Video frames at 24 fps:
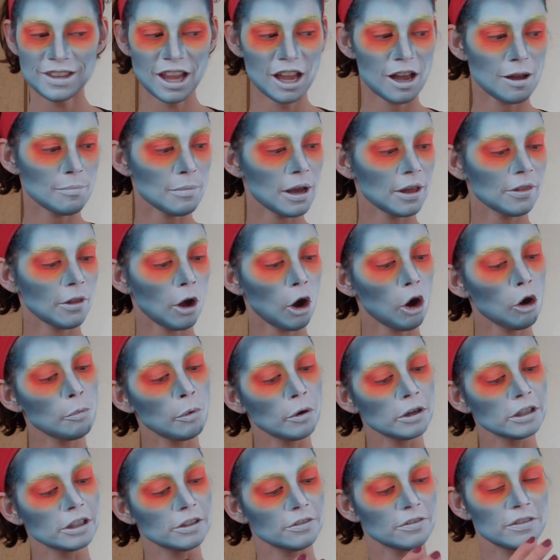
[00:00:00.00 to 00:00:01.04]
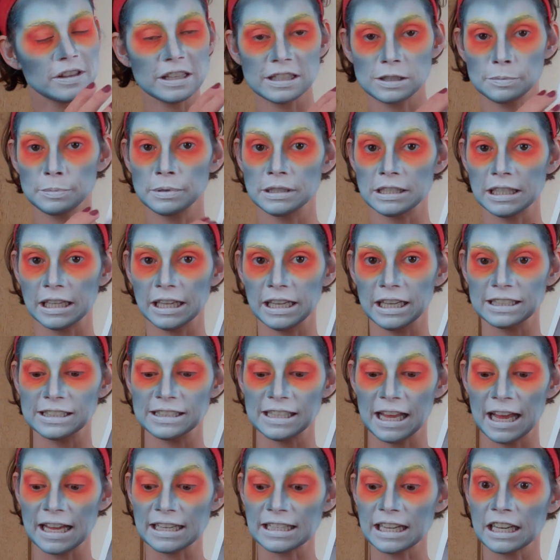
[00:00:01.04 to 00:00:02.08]
and the whole point of this particular
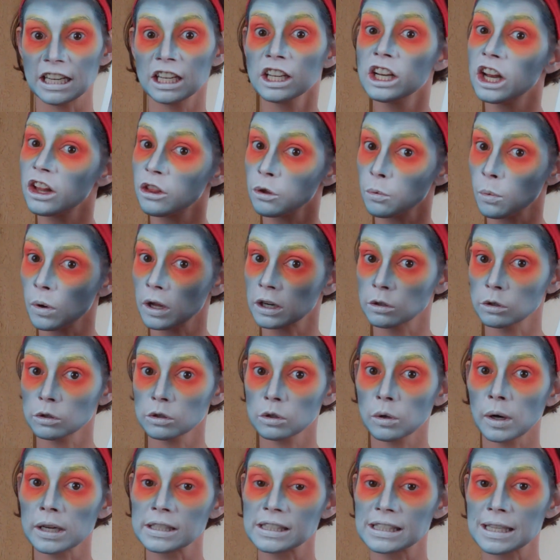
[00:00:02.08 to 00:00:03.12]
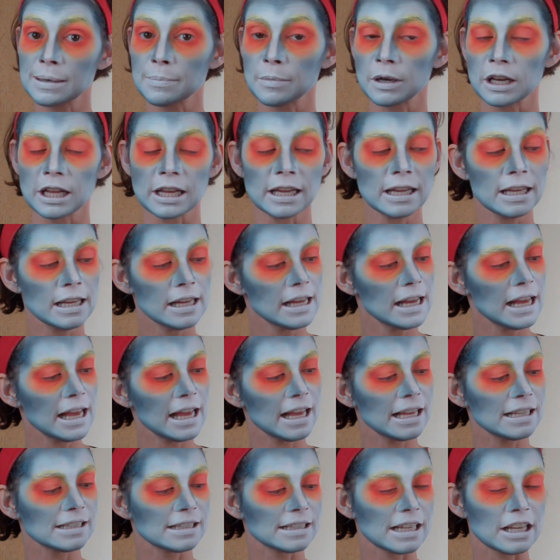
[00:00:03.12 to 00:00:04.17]
set, and another one quite similar,
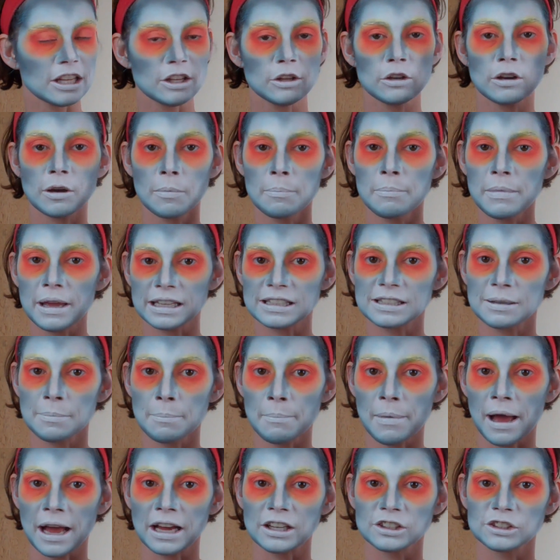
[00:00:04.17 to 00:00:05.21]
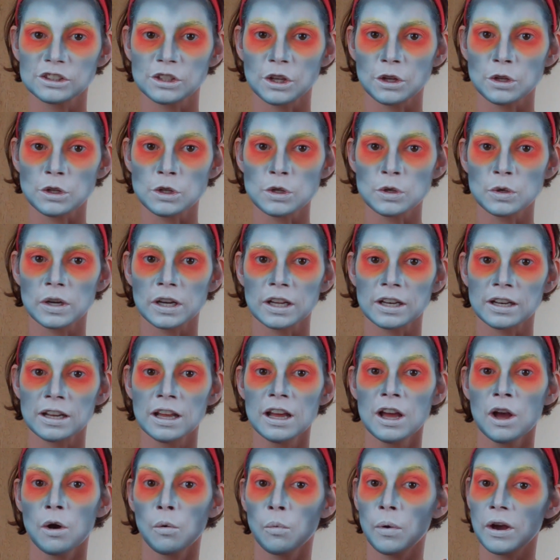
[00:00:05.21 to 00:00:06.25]
is that you can mix and match, so you can
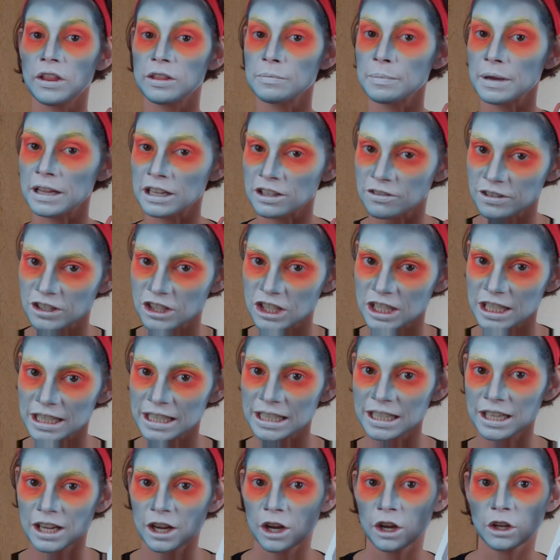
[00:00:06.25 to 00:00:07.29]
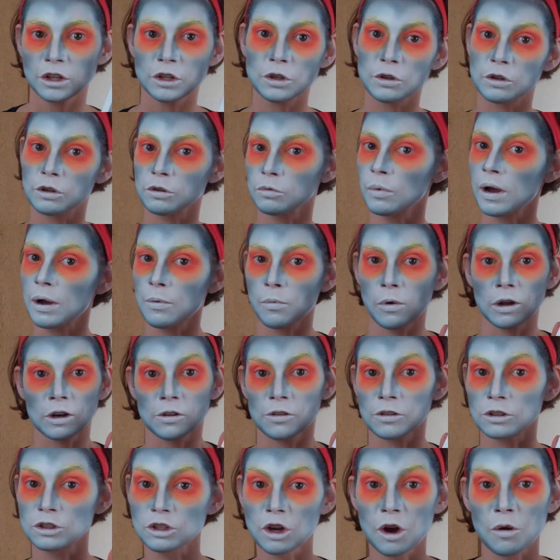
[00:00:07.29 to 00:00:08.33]
wear them individually, you can wear one
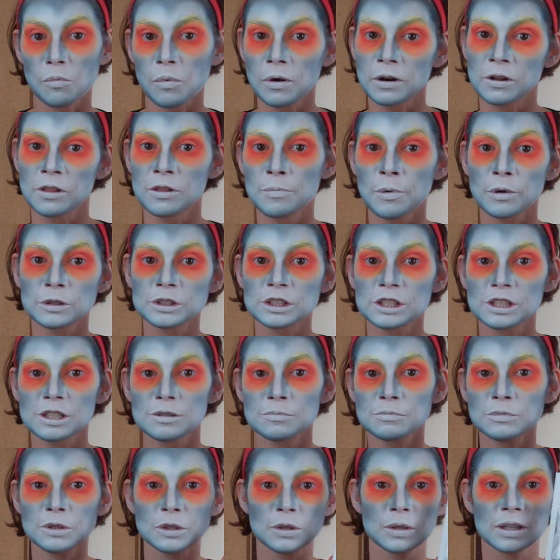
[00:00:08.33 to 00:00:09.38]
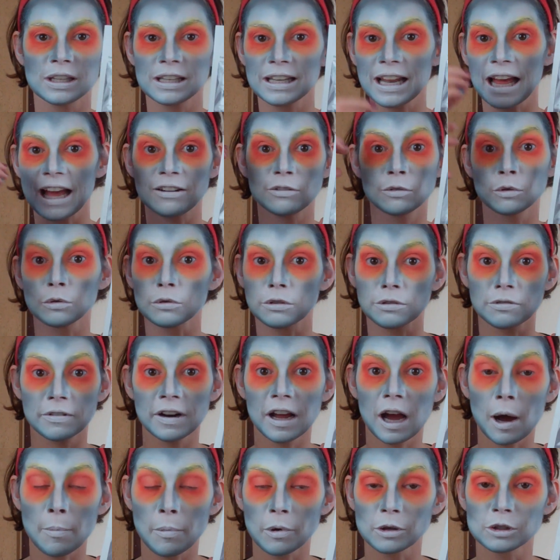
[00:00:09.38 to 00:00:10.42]
on the top, one on the bottom, you can layer all three
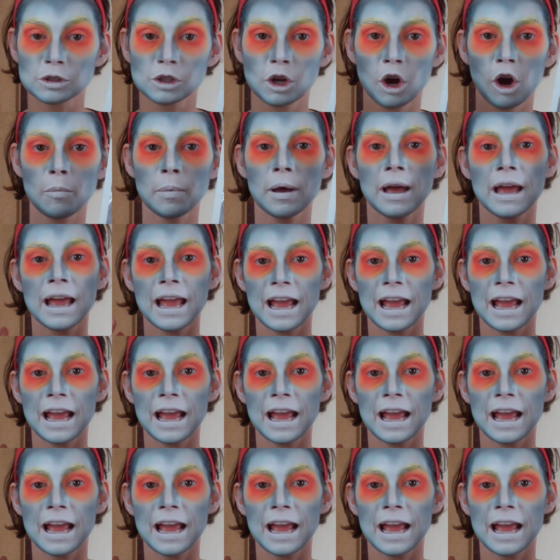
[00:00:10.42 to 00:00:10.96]
up on top.